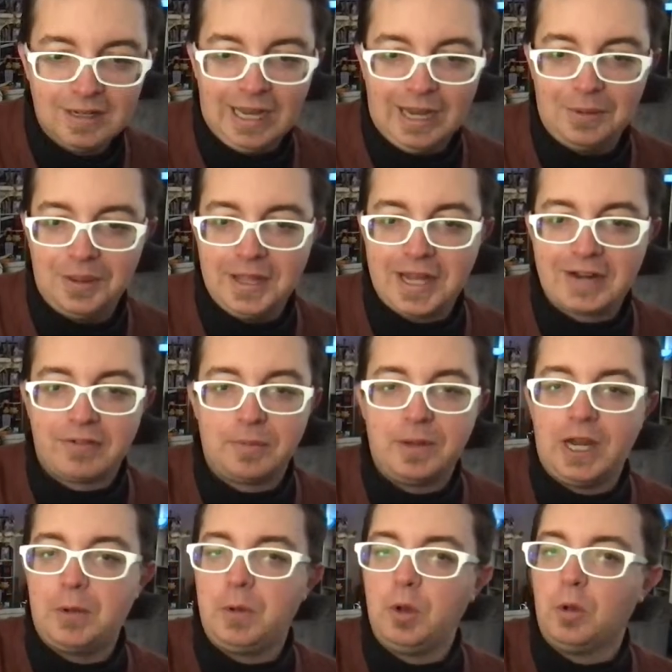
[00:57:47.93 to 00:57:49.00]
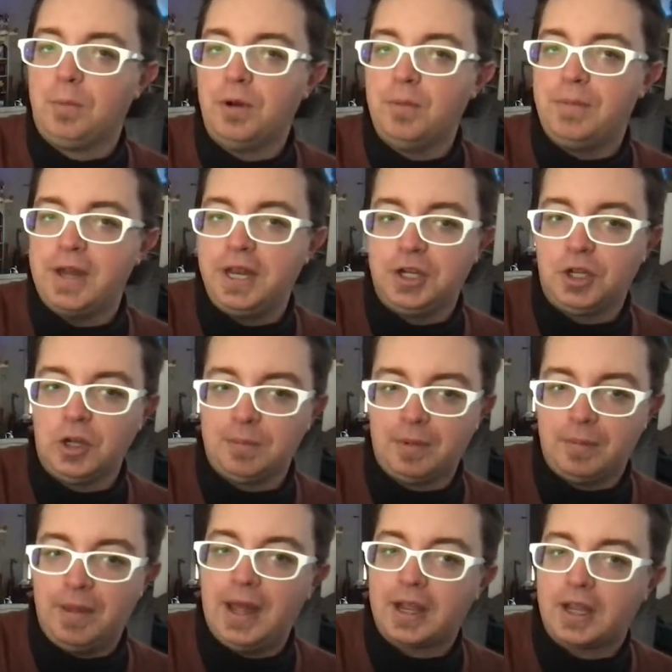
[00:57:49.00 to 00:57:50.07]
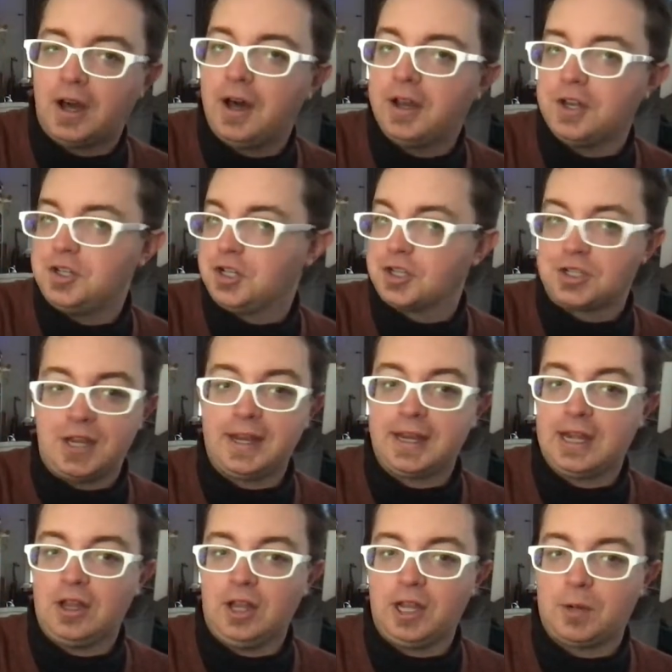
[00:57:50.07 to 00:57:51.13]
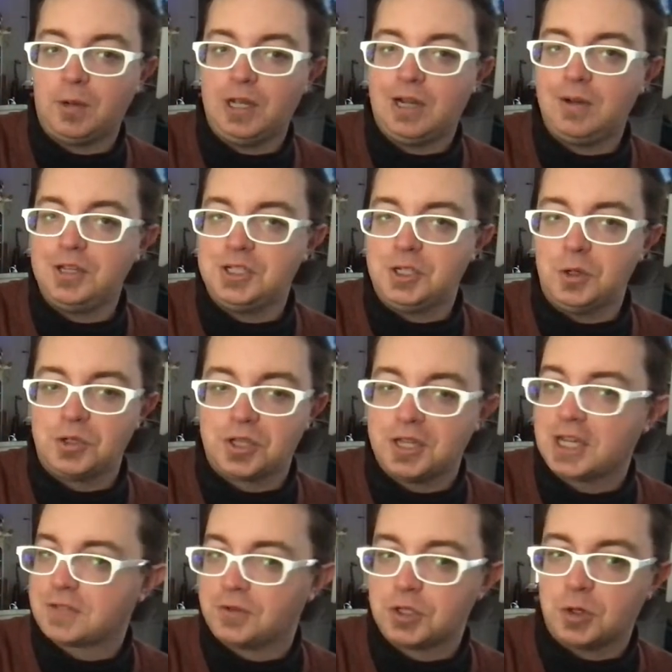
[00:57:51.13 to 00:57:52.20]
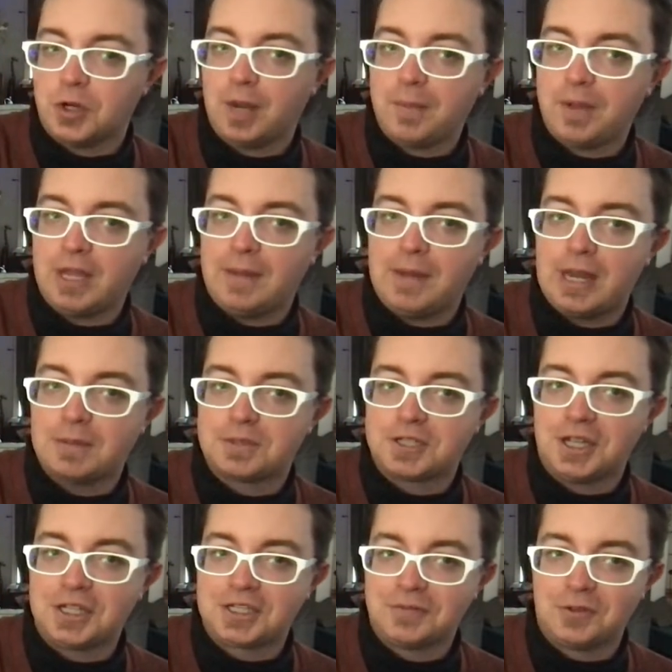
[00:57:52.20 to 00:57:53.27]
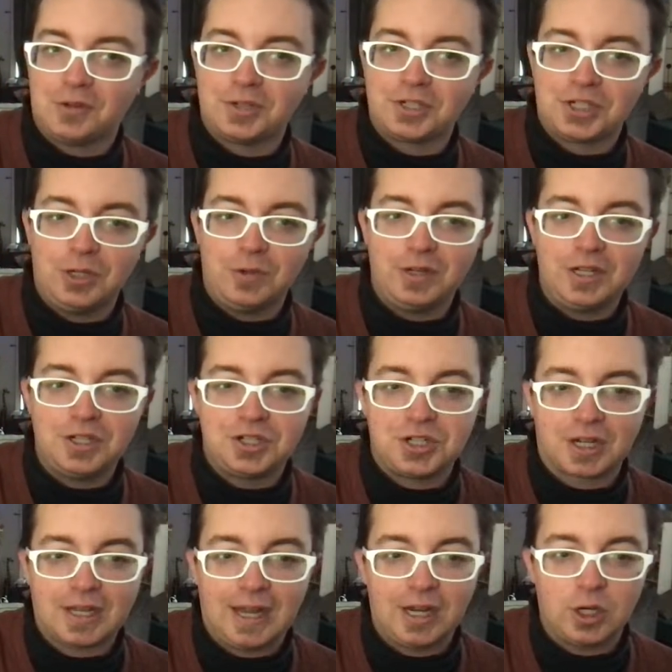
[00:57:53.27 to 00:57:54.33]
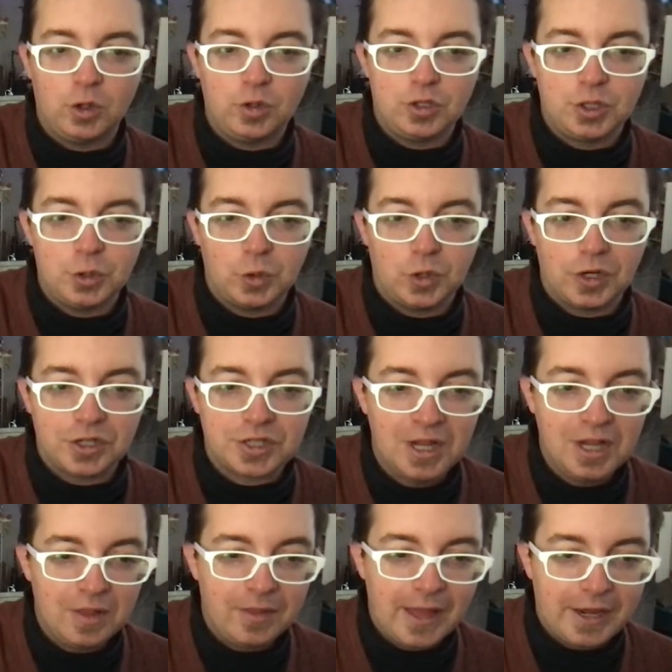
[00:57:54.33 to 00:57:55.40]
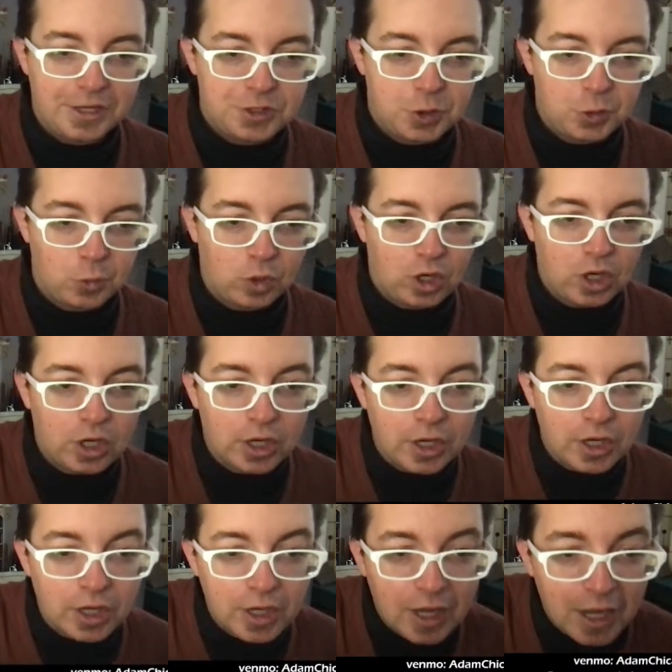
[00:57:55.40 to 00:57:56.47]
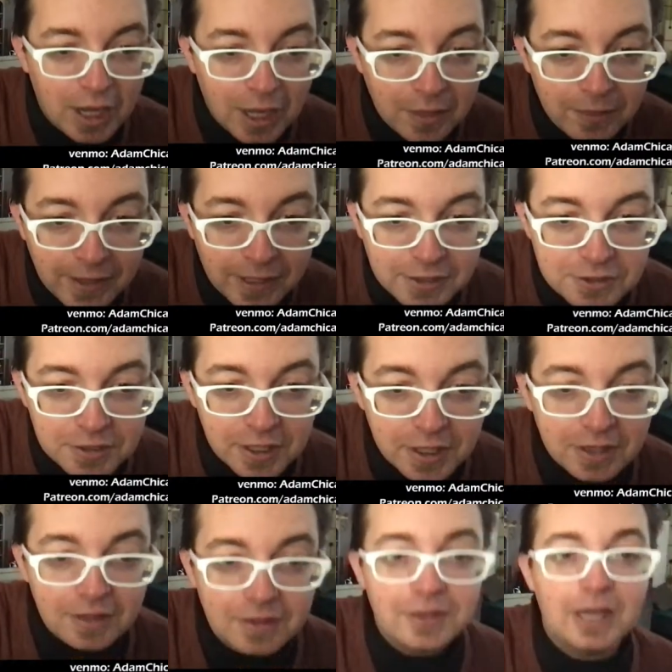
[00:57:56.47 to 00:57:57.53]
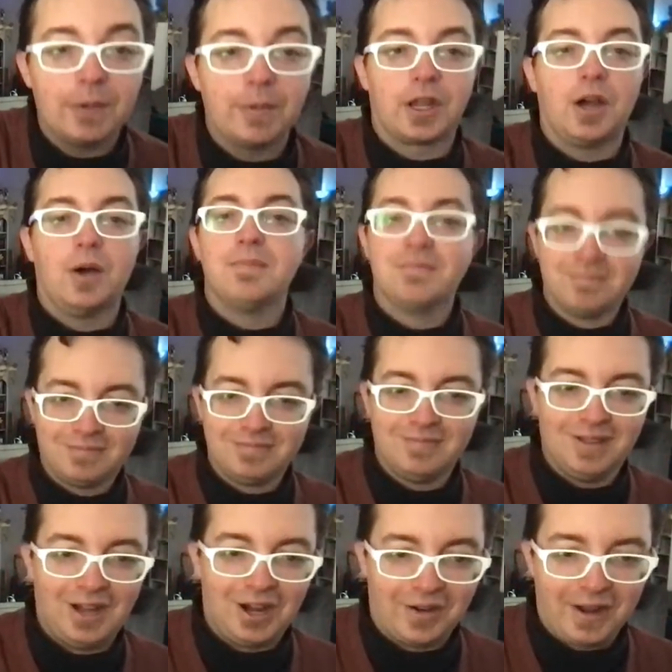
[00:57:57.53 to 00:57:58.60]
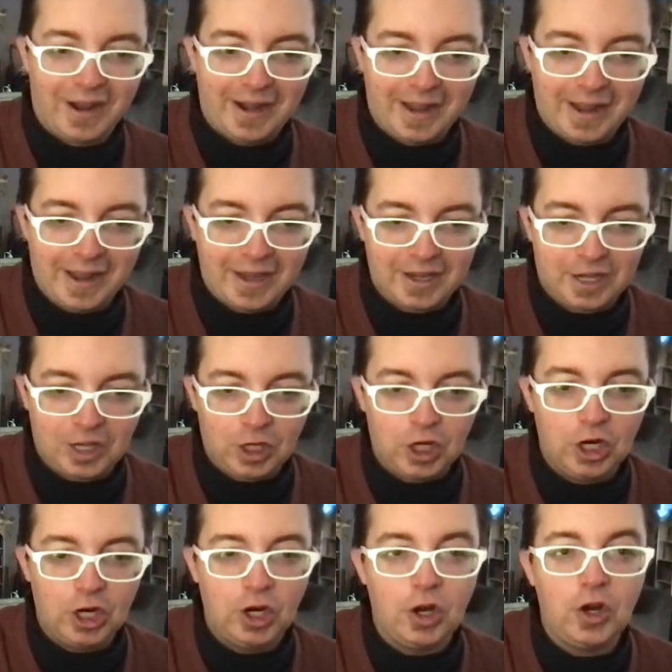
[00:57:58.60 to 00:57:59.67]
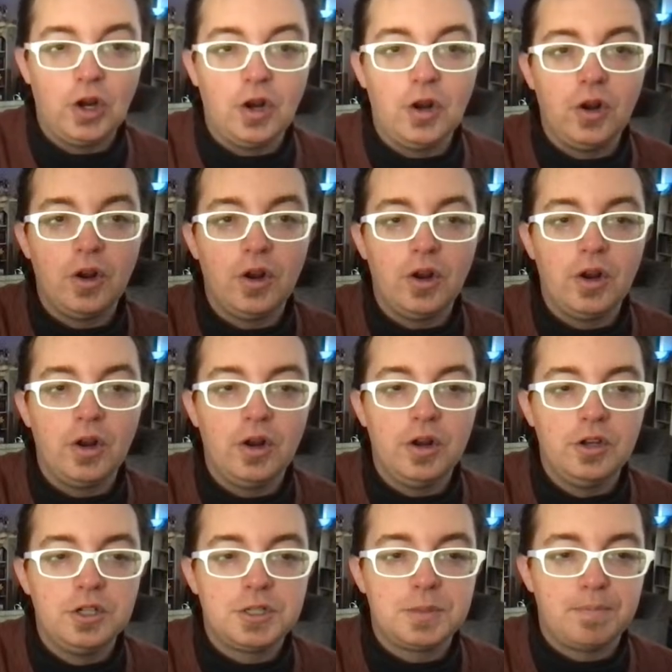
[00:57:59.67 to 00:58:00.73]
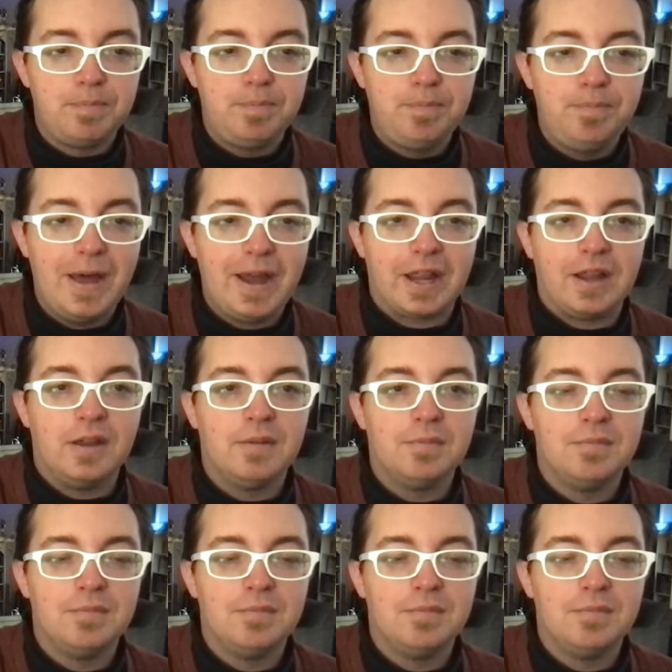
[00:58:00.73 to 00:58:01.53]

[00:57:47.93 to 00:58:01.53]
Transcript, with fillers: And with that, everybody, we will put Benny Goodman back on and just hang out like we always do. So thanks for joining me. I'm Adam Selzer for Mysterious Chicago Tours. That is the wrong uh, thanks thing. There we go. All right, and here's Benny.